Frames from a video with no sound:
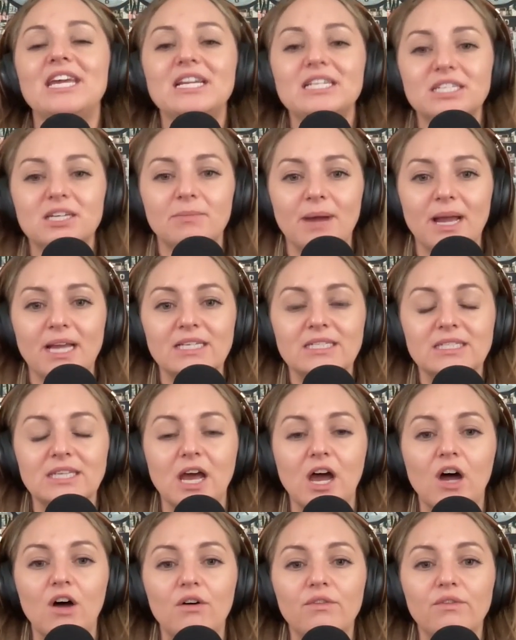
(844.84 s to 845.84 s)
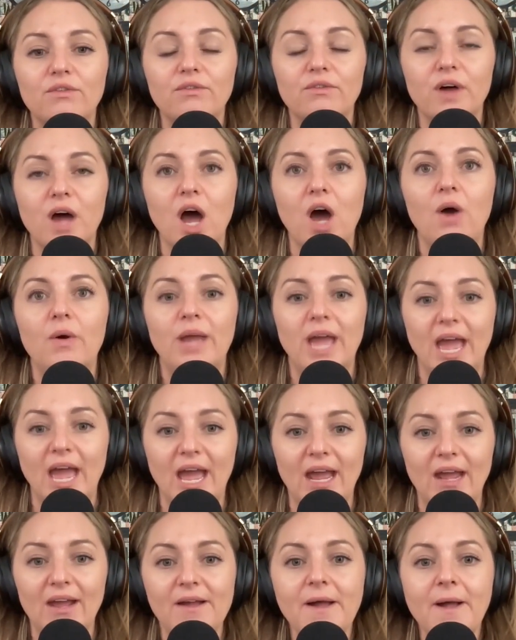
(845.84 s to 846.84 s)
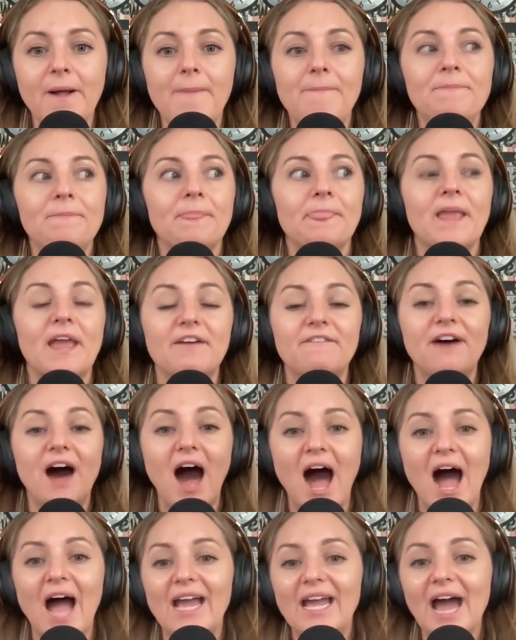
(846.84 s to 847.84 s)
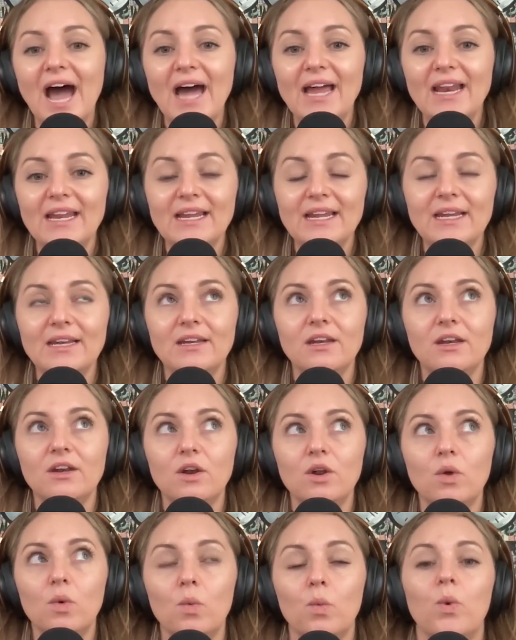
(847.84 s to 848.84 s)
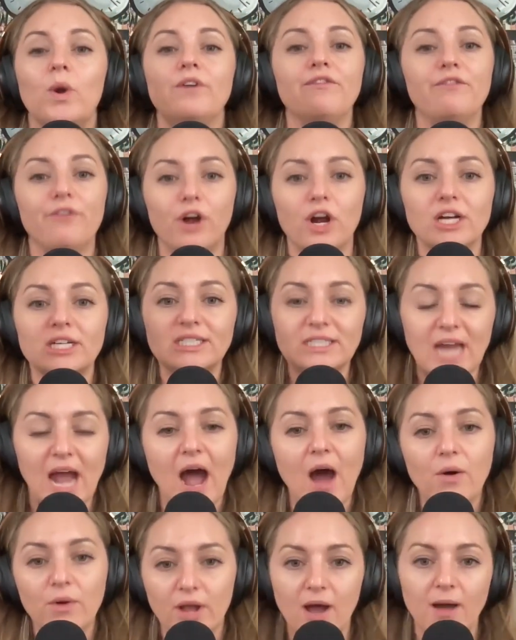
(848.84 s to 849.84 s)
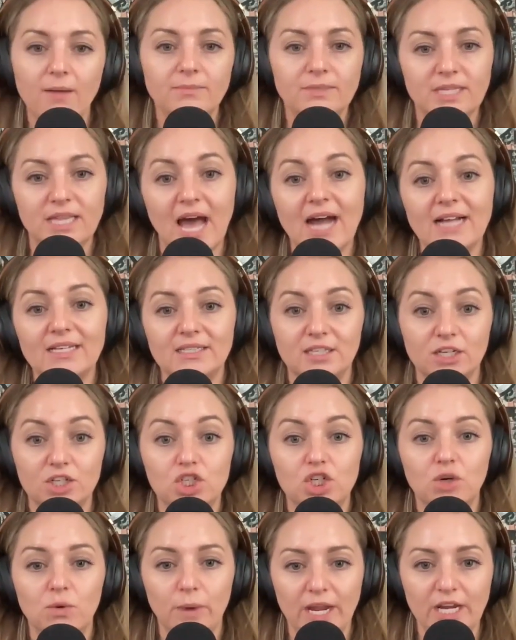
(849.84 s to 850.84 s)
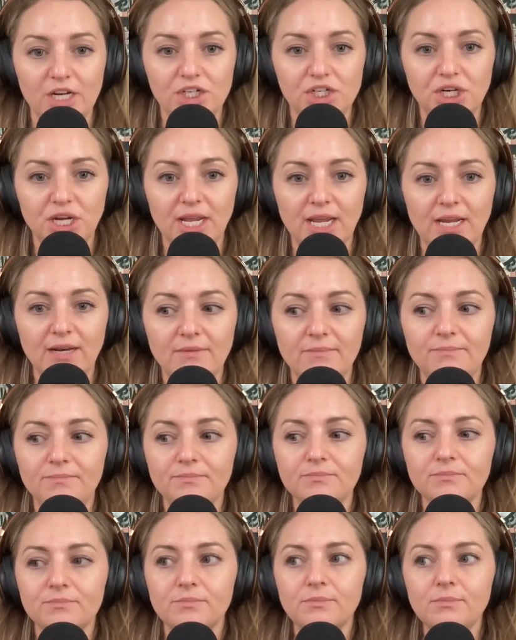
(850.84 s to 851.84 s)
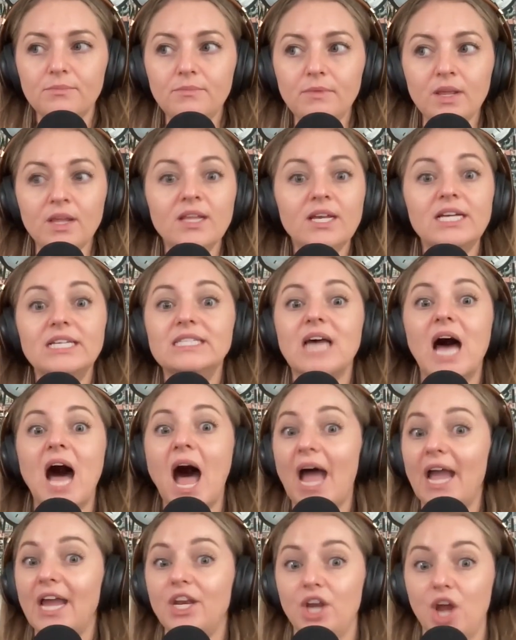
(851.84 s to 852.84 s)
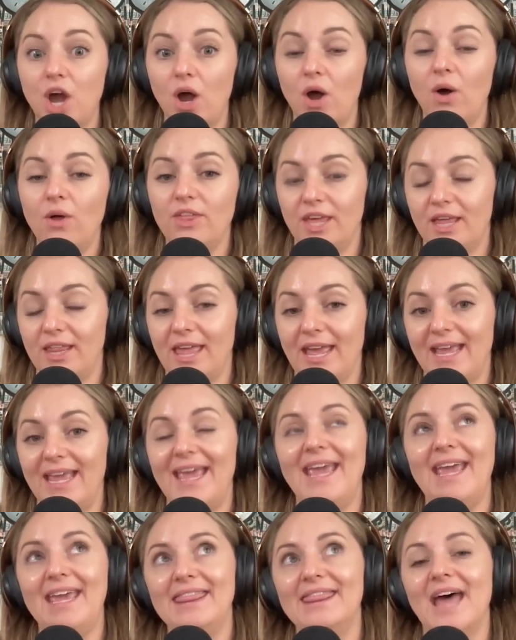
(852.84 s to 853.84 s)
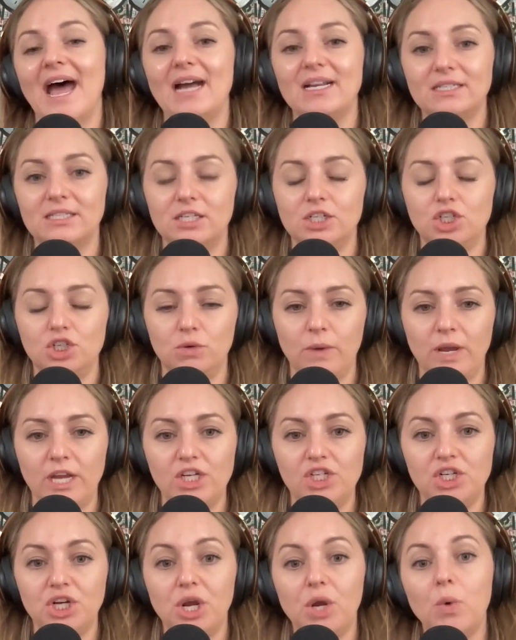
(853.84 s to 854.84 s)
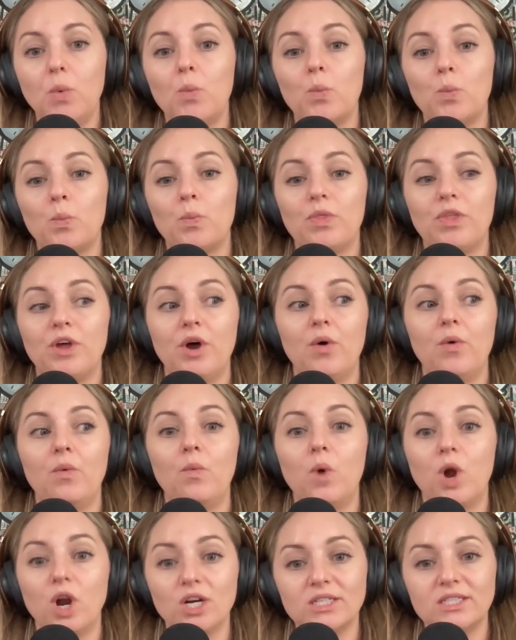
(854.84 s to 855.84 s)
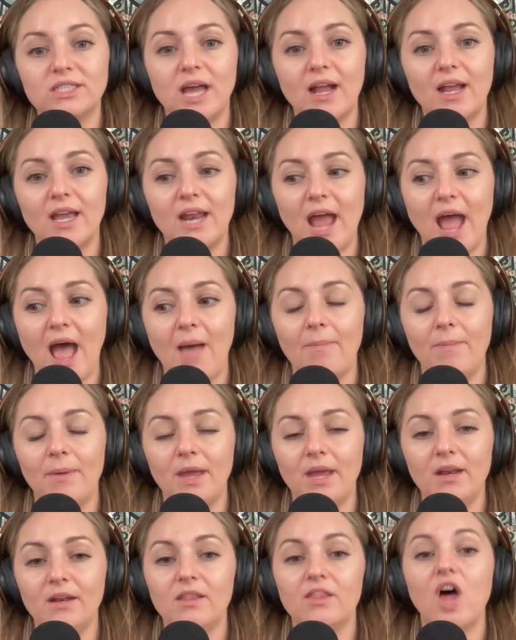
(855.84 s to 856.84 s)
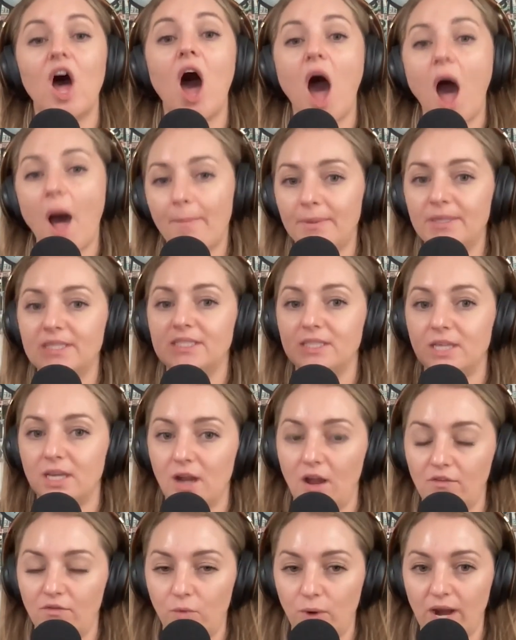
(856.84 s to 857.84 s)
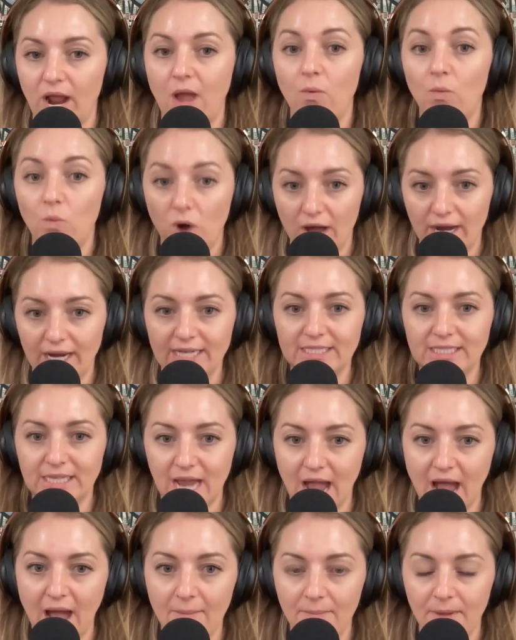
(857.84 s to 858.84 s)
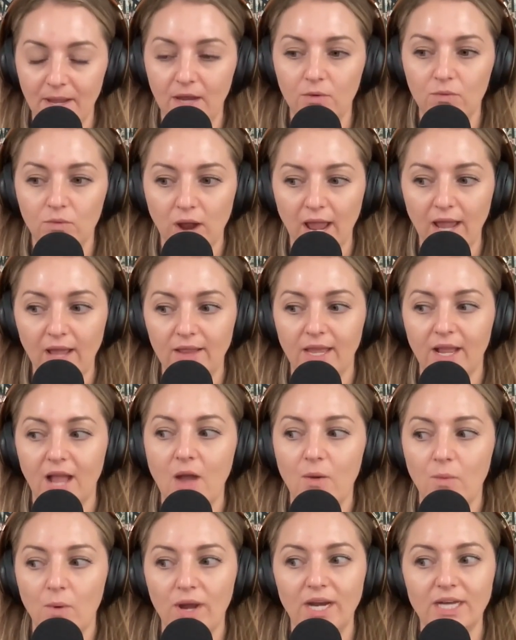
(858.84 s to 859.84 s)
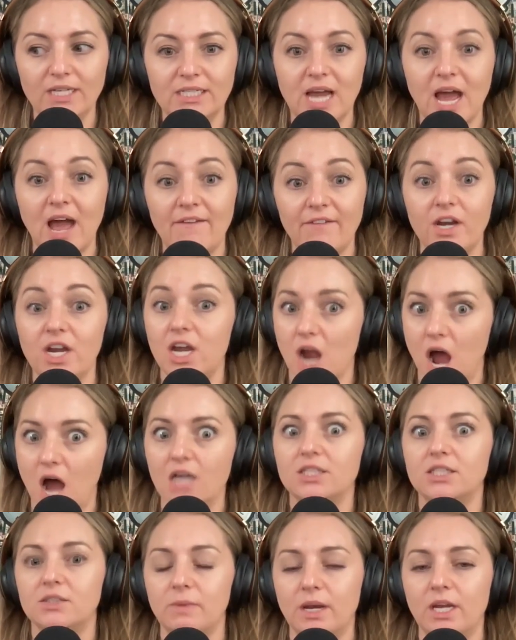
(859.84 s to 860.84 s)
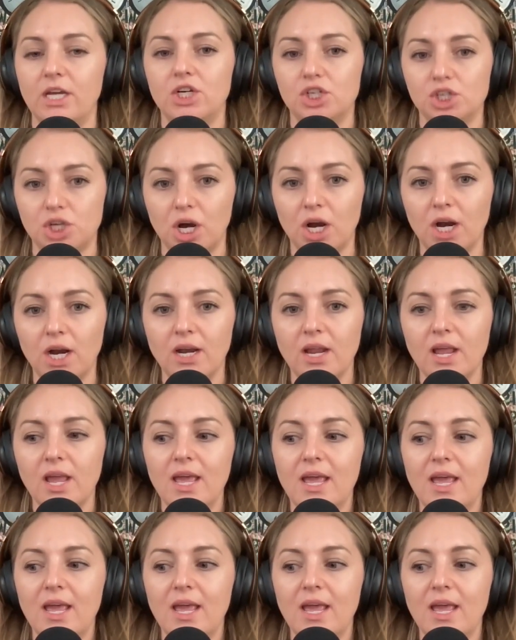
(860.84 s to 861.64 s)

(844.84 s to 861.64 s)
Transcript: think to myself, okay, if I hadn't reversed outcome to that situation, because I know that like in that situation, the worst that could happen, the opposite of what I wanted to happen, right? Like I wanted to have a not sweaty shirt.